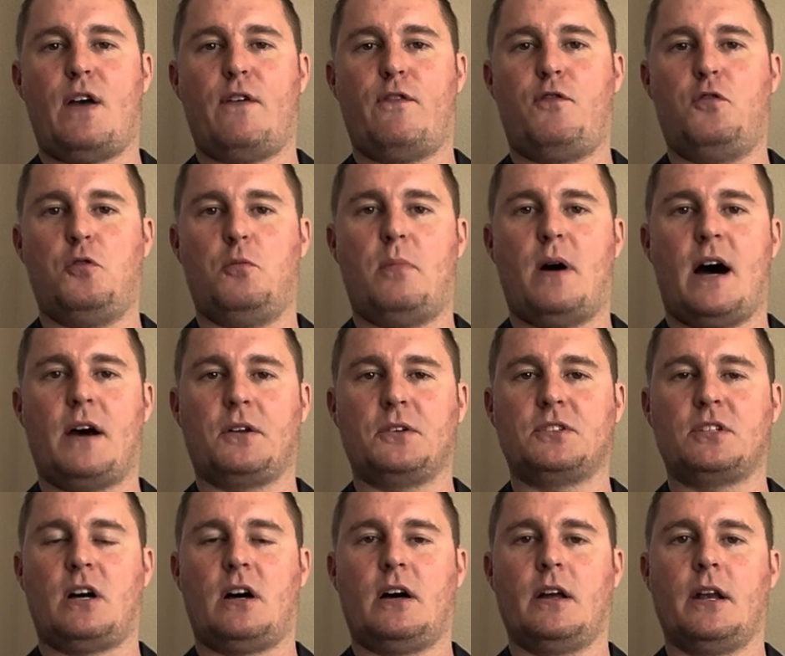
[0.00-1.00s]
full
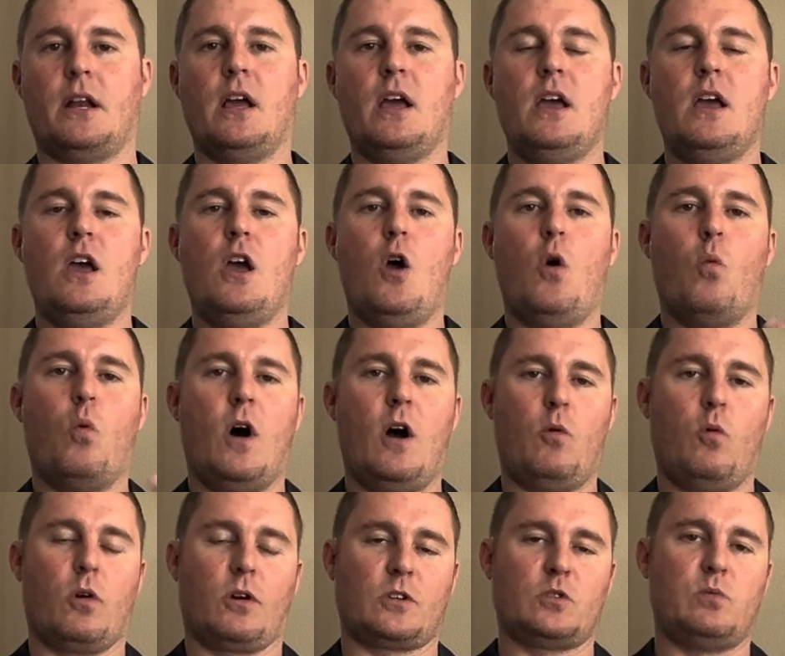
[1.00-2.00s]
bottles on,
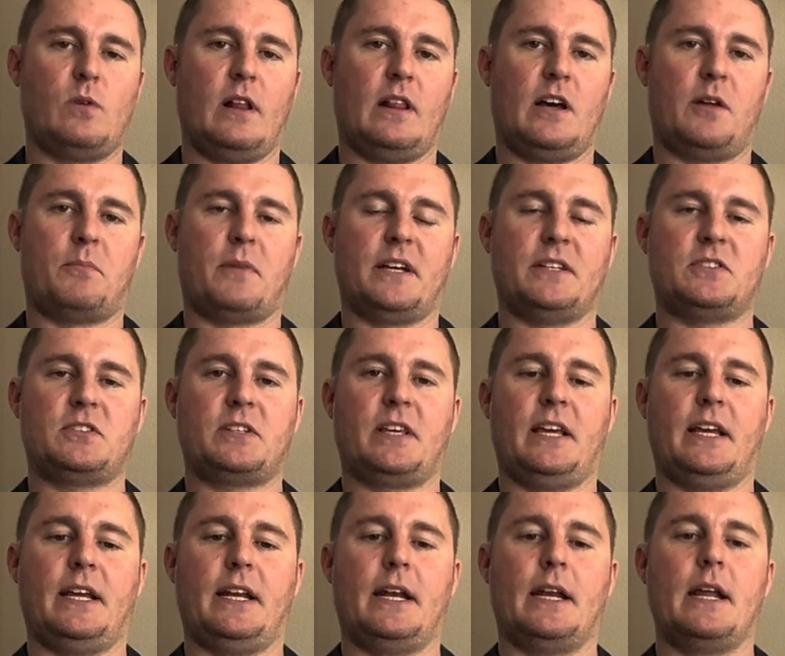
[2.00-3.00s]
what works well on my
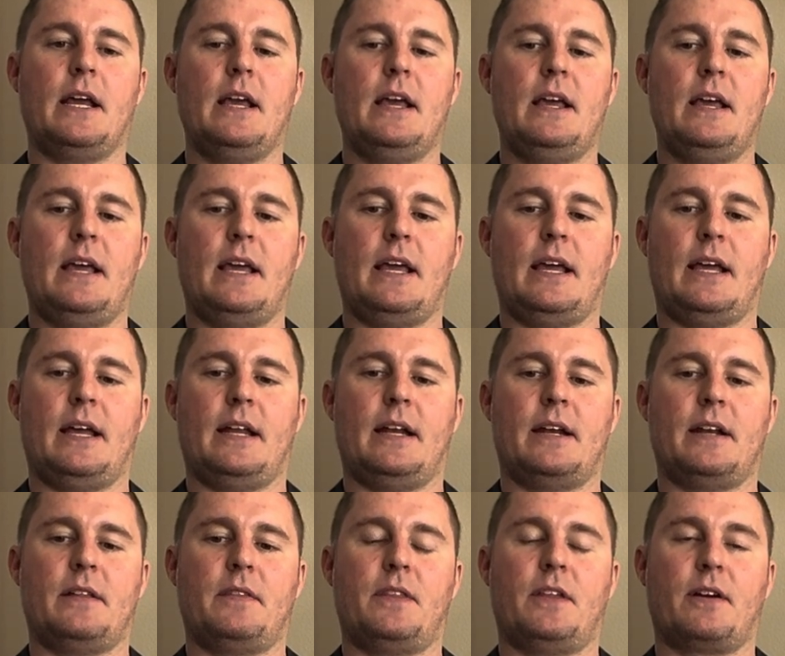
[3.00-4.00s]
skin.
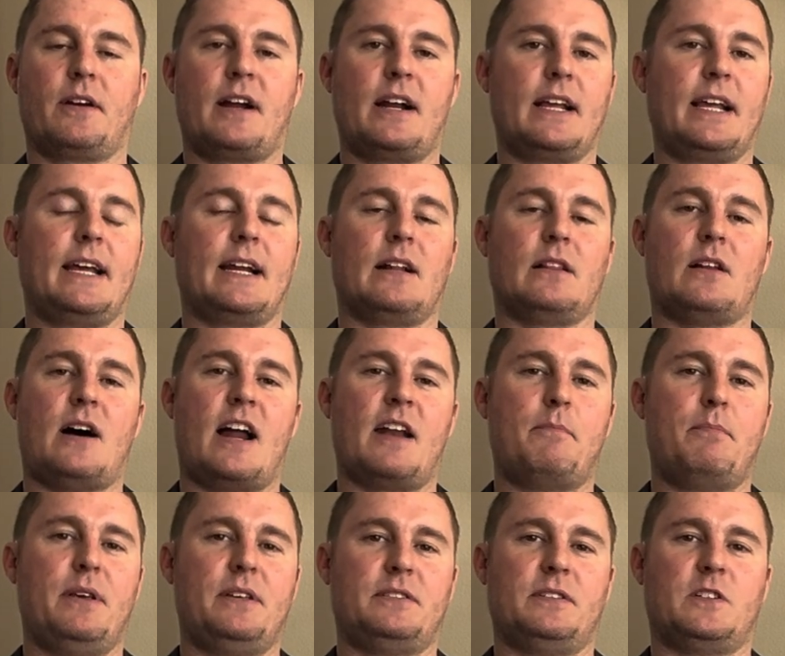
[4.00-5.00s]
And they're going to get a lot
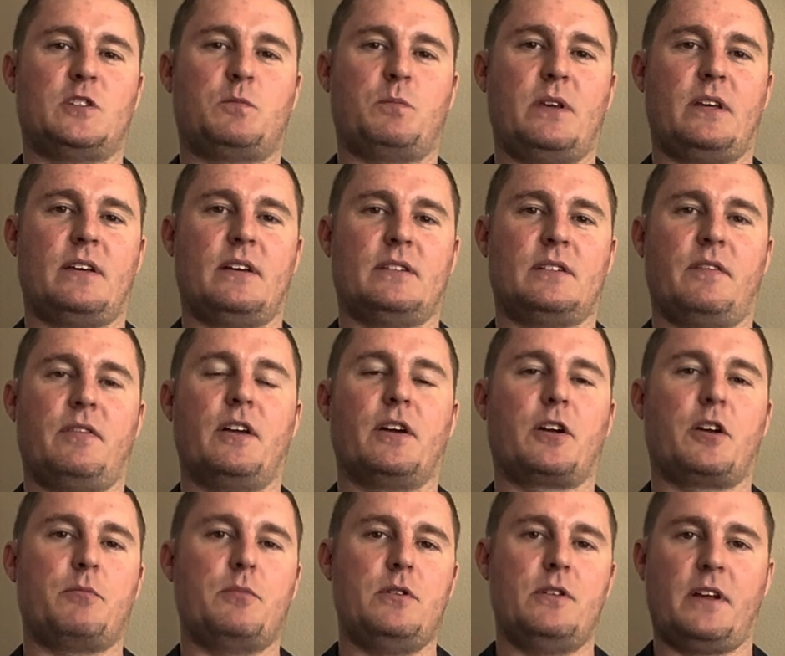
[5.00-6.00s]
of business because of
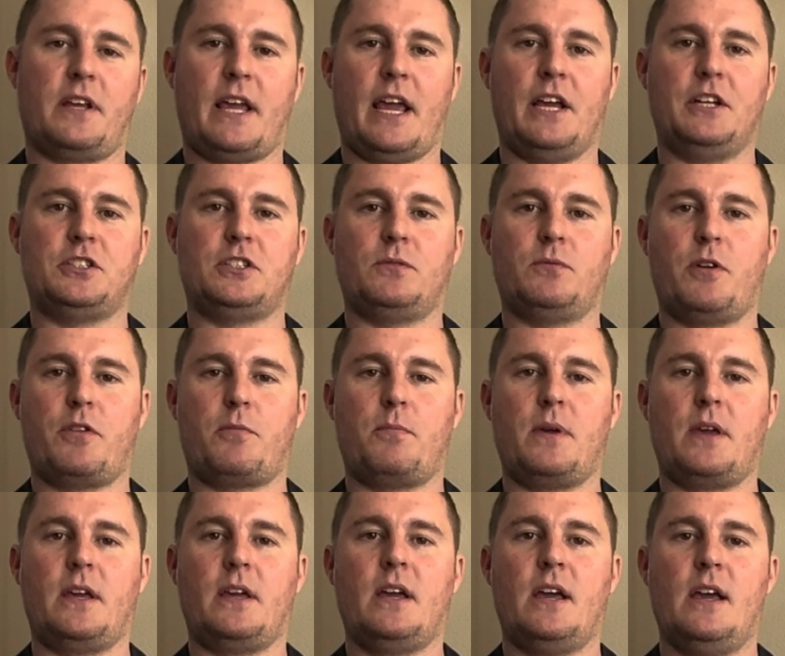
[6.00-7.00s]
their communication with
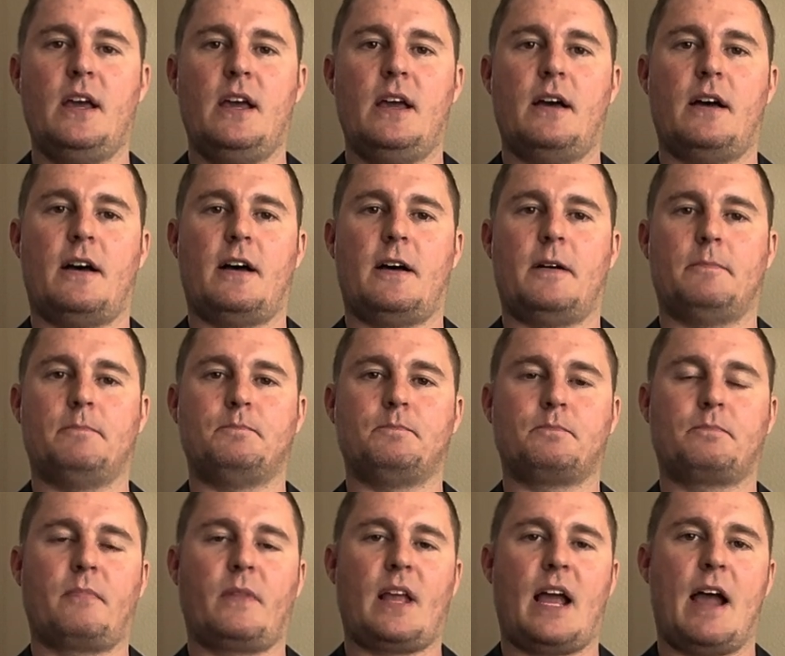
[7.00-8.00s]
me.
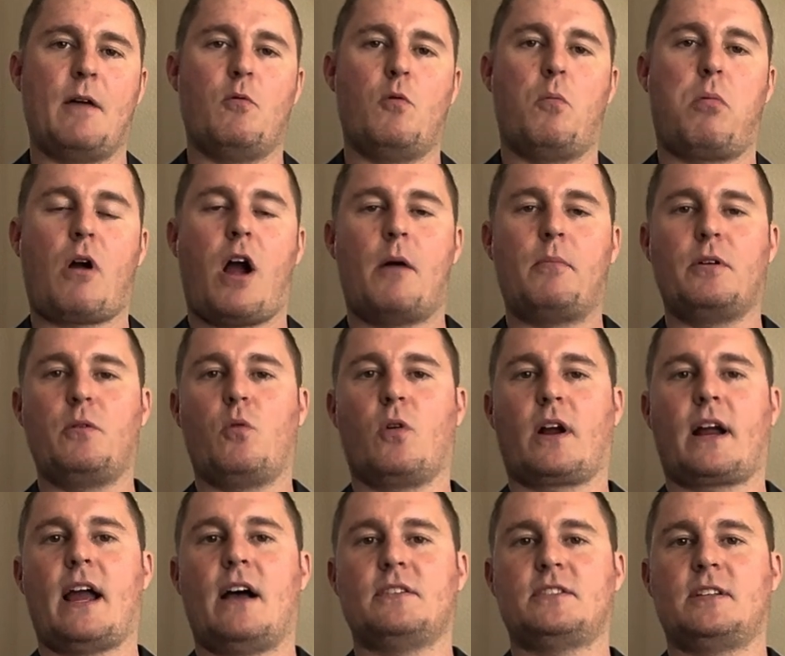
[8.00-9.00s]
I will probably
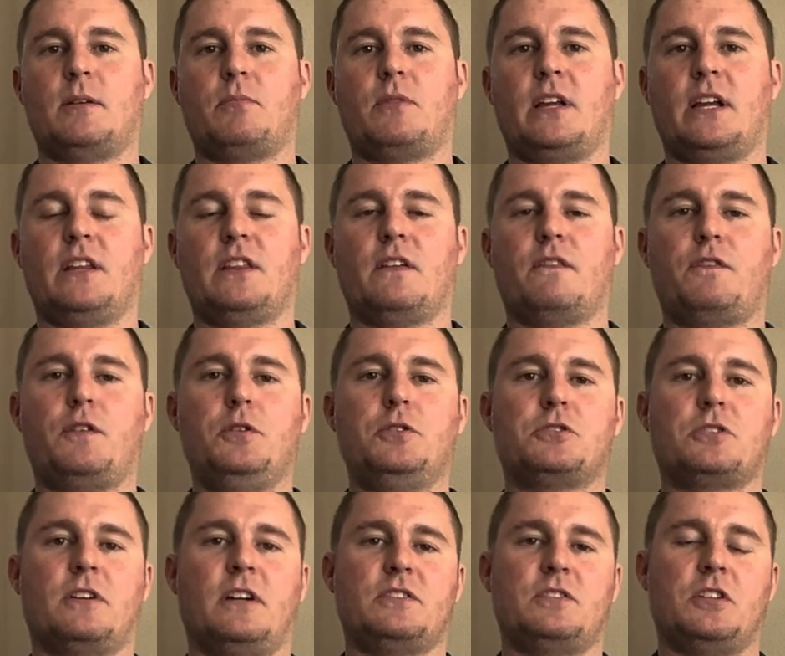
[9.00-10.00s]
work out something in the
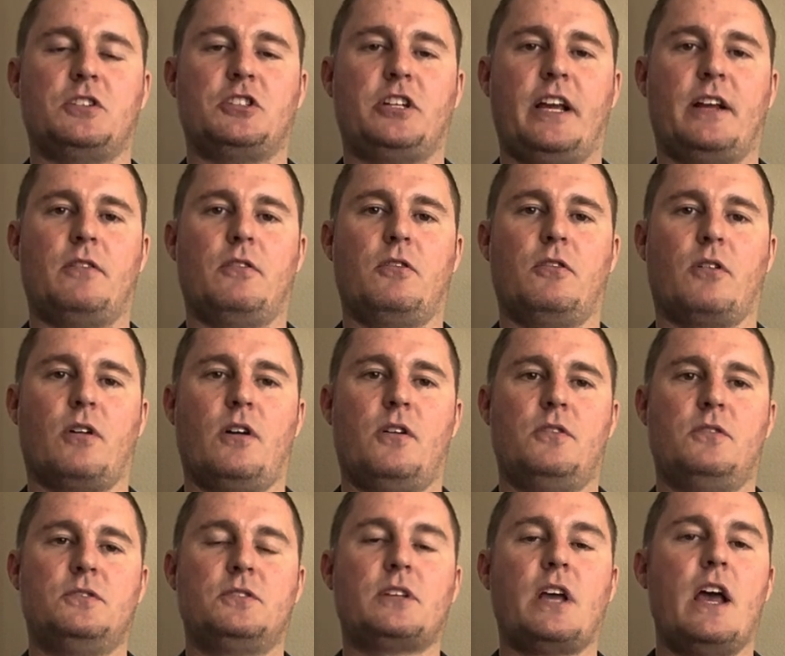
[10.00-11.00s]
future as the channel
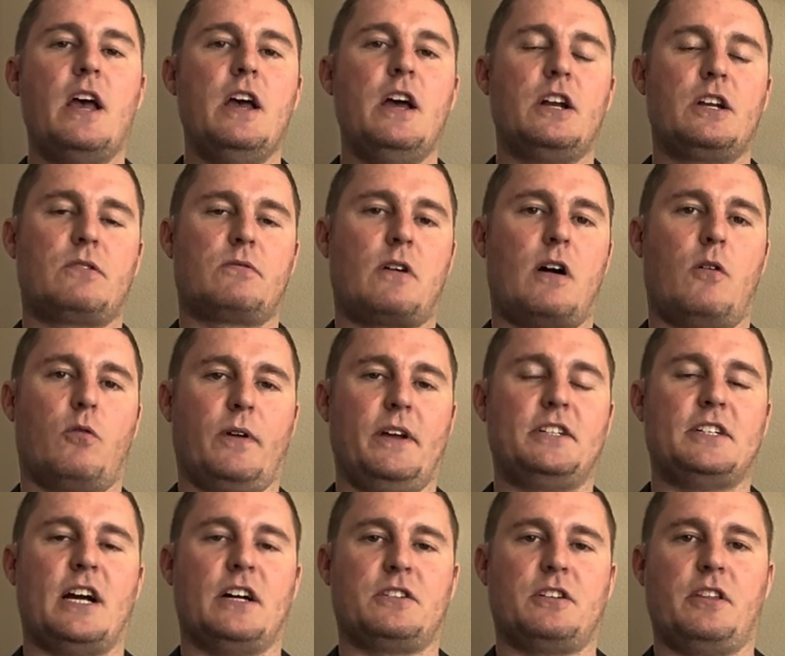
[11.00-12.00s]
grows to where I'll
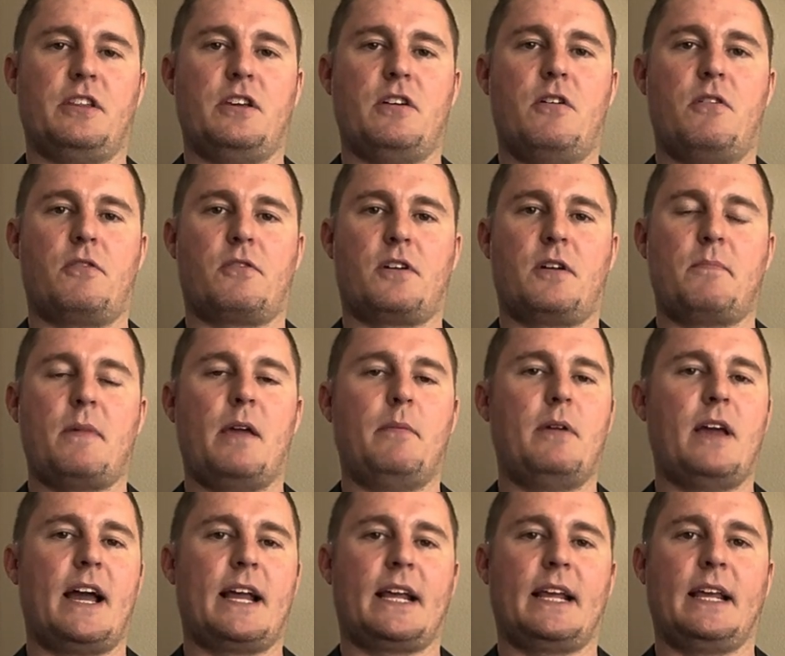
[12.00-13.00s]
reach out to the owner and
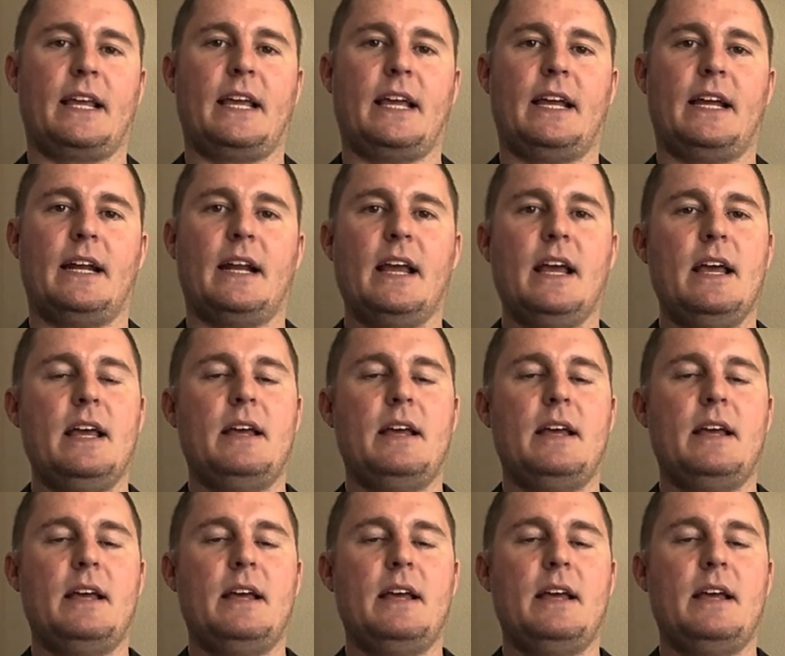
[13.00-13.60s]
maybe I can get,